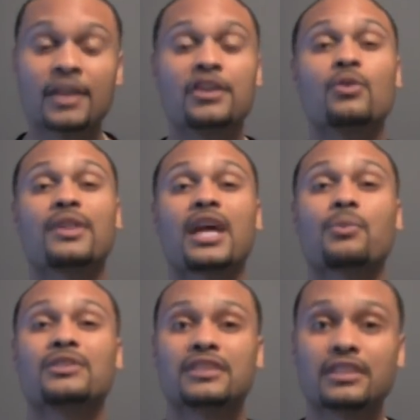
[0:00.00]
You want
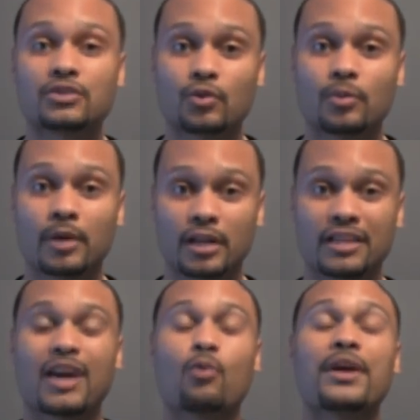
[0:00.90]
that residual money,
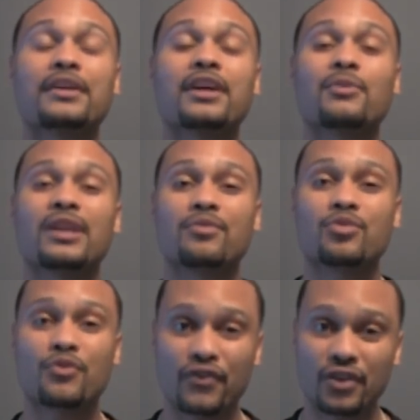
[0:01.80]
that wake up whenever
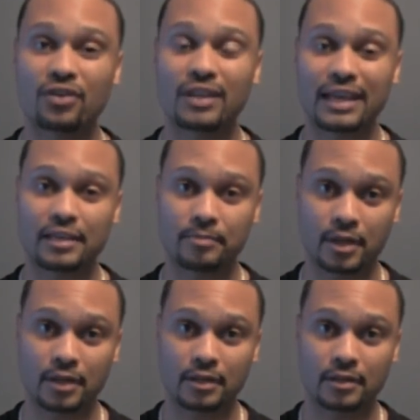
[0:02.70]
you feel like it
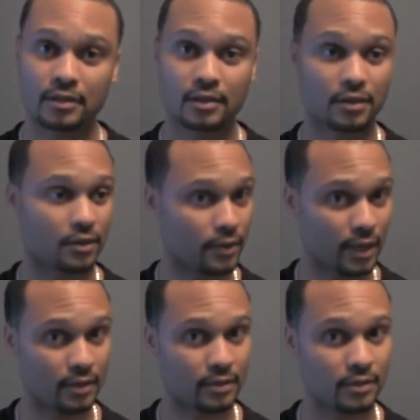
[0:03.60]
money,
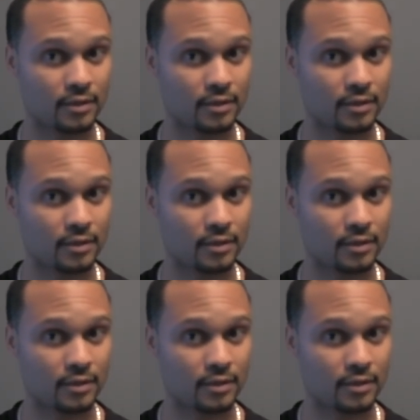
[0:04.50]
correct?